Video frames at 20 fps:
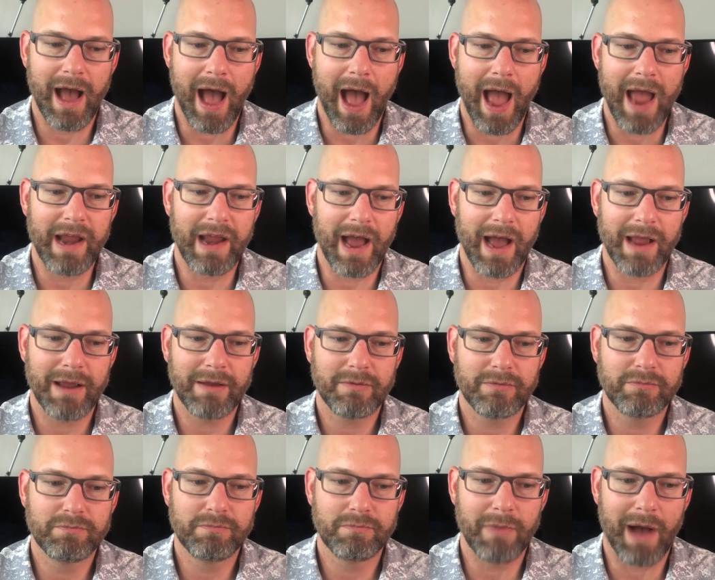
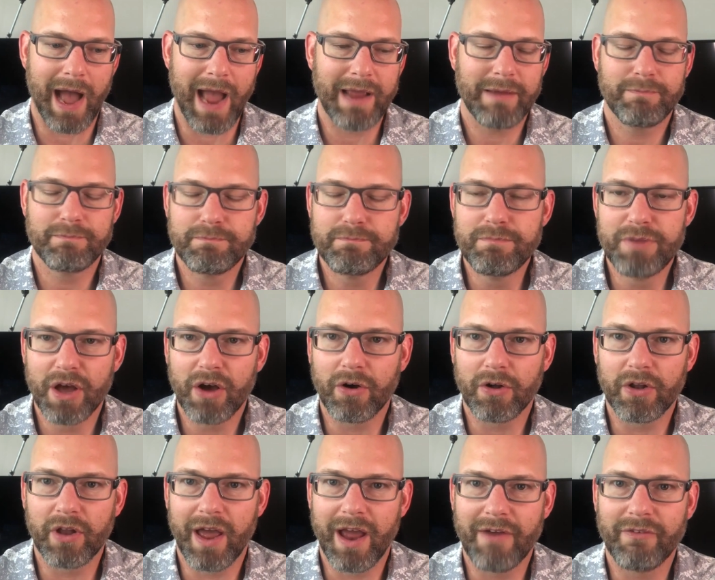I
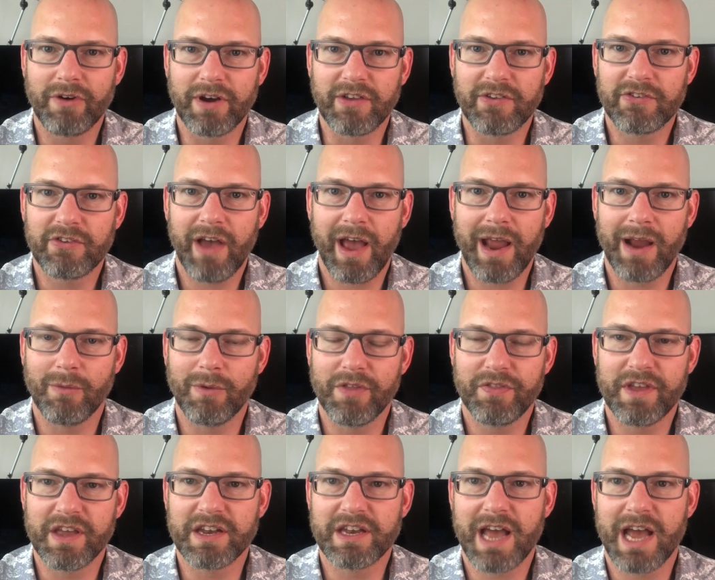built every site with
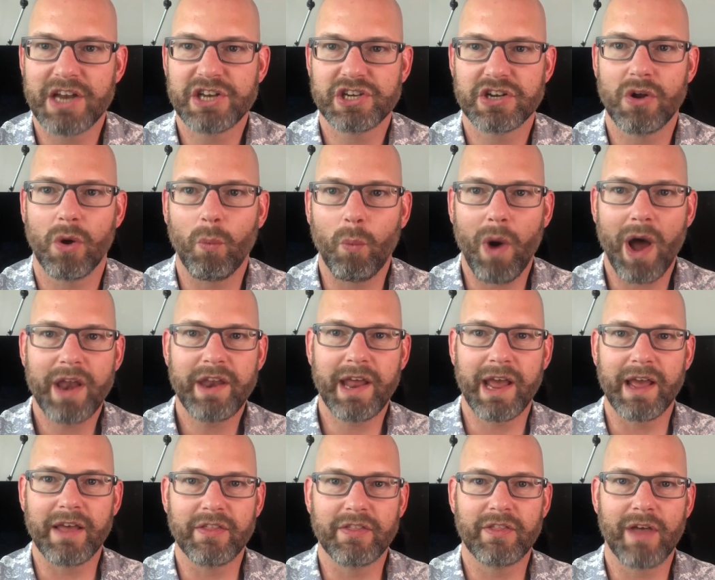the intention of one
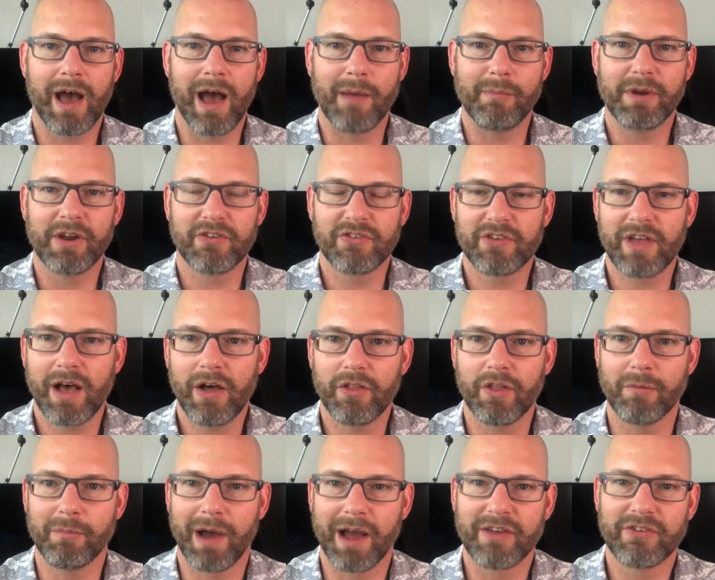day I'm going to sell
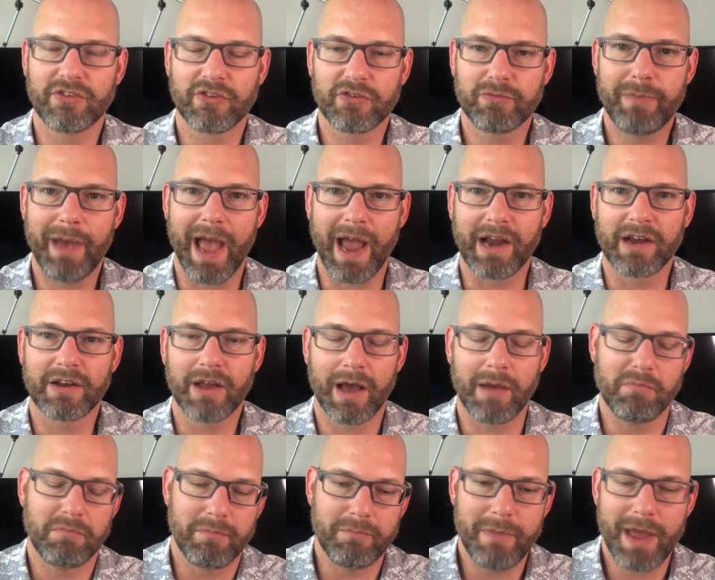them. I suspect.
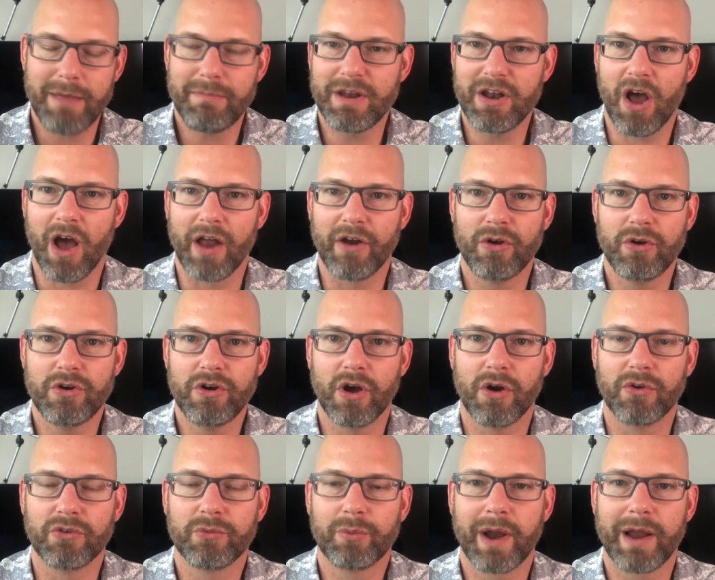Maybe not, who
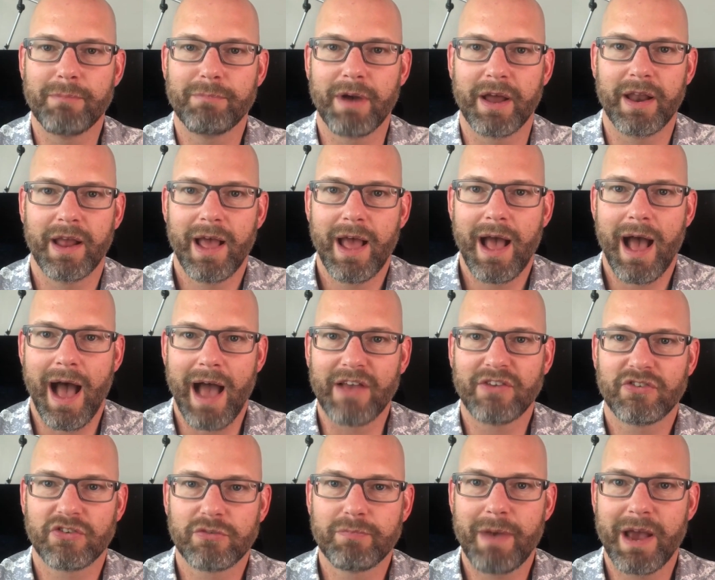knows, right? But I
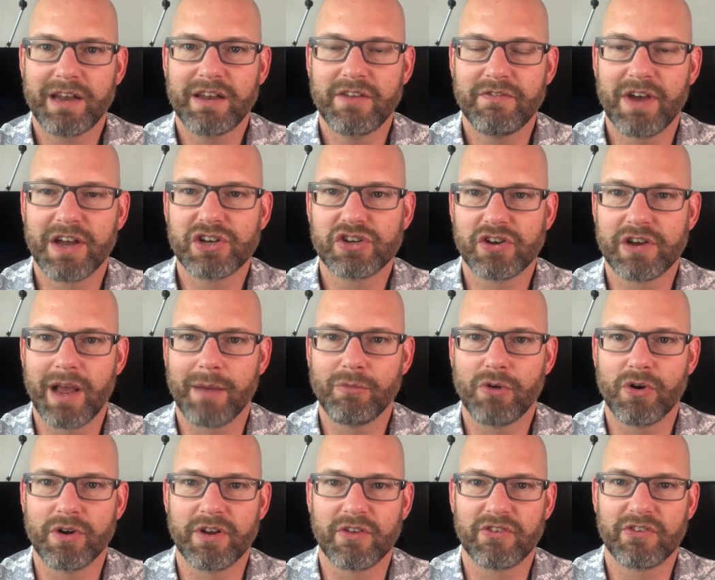suspect eventually I'm
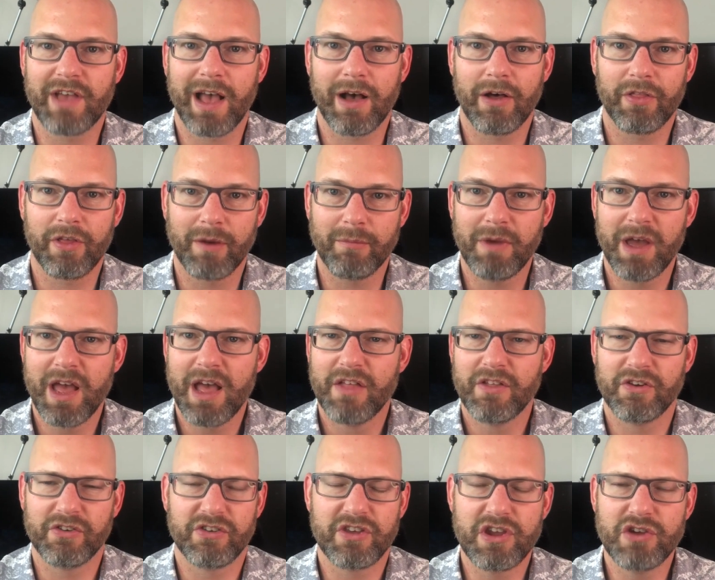going to sell them.
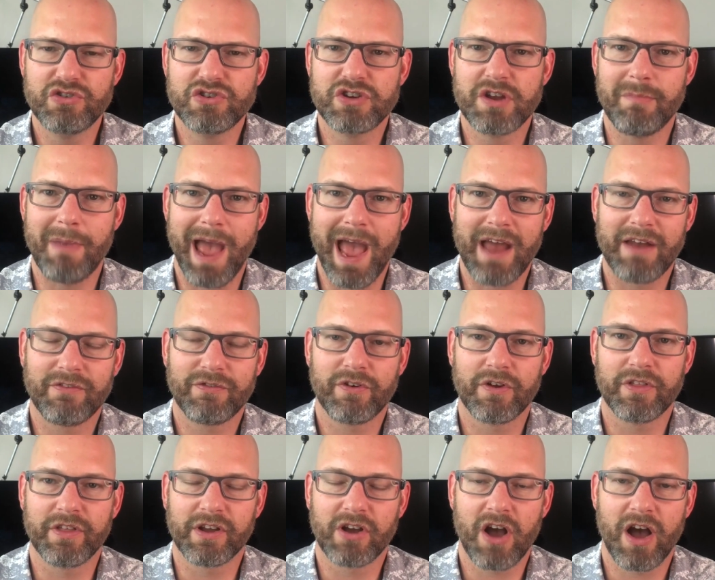There's huge demand
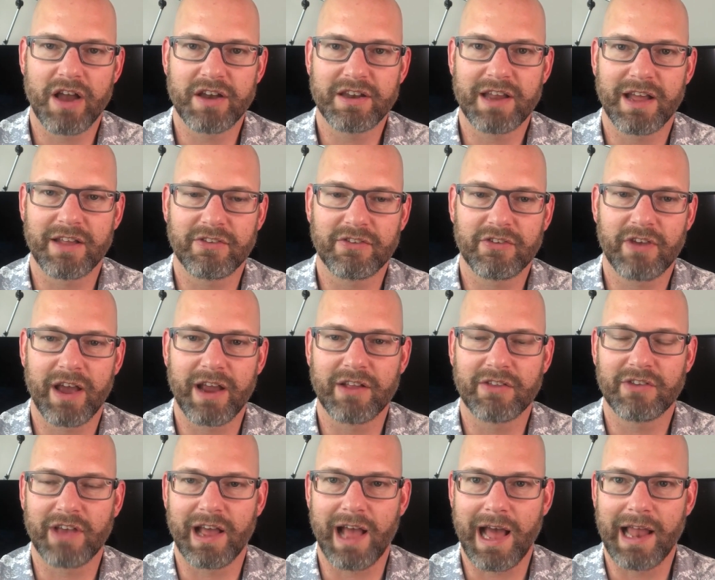for the content
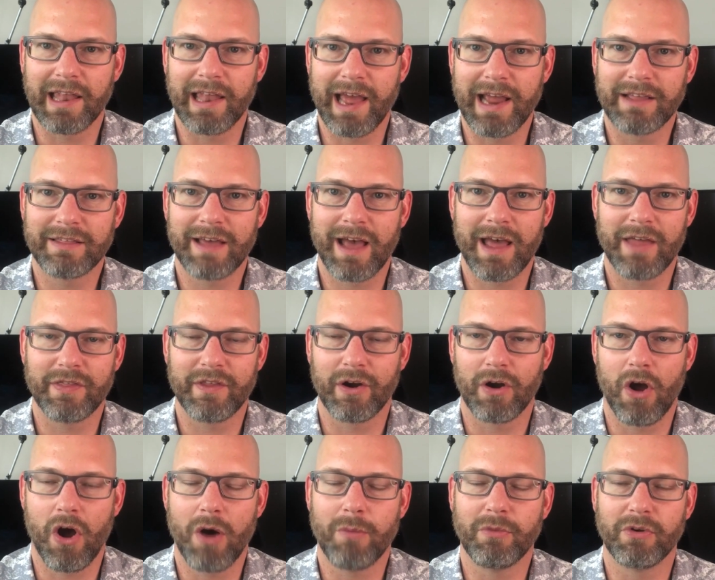sites. I like that.
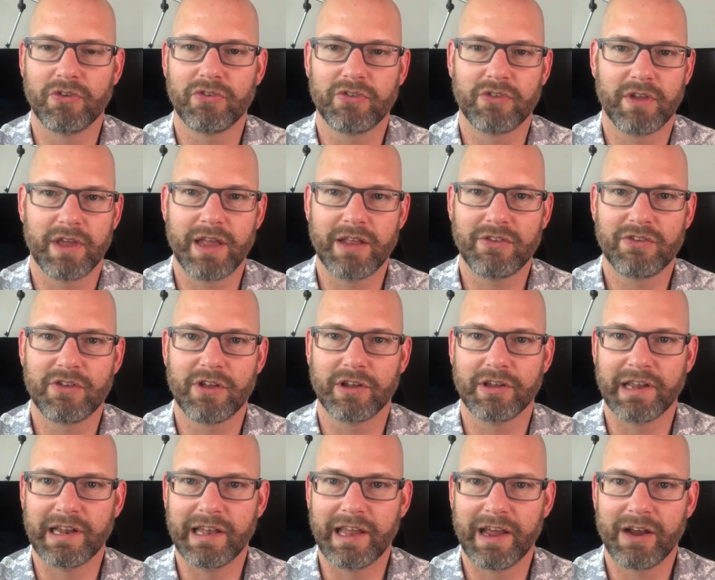They're almost
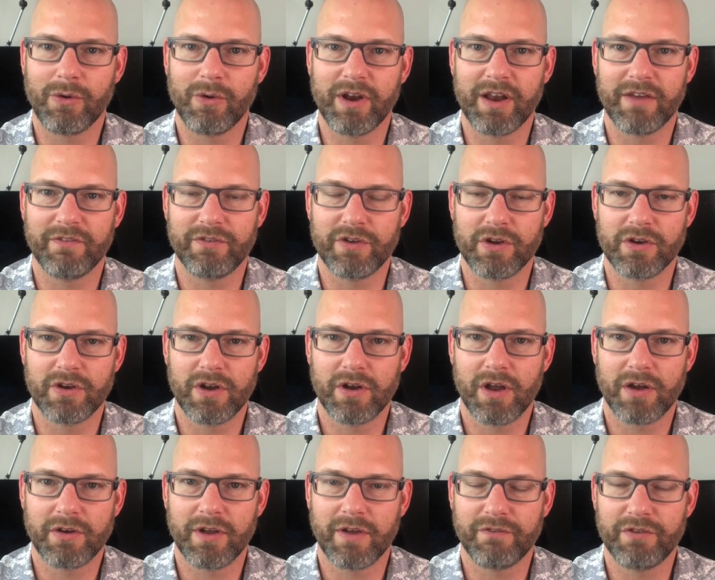instantly liquid if
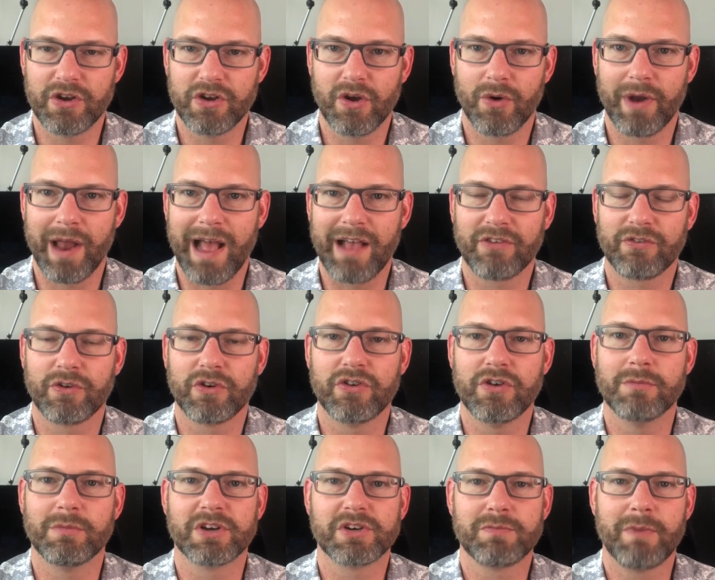you don't ask for
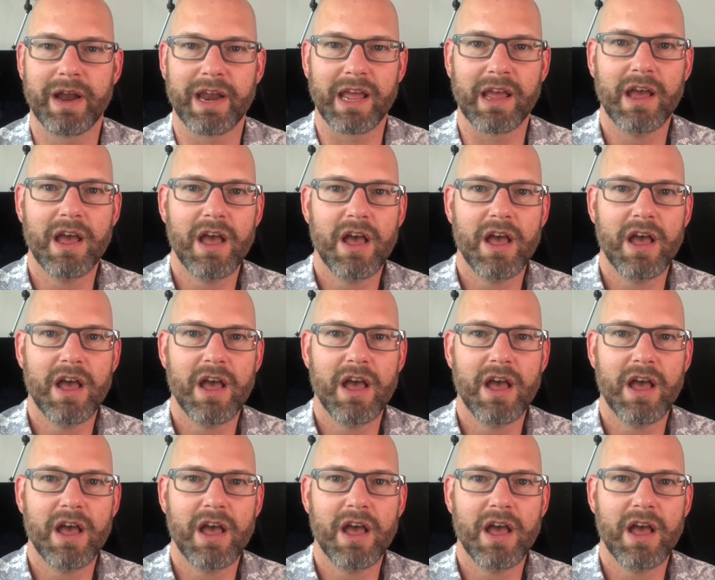too much money.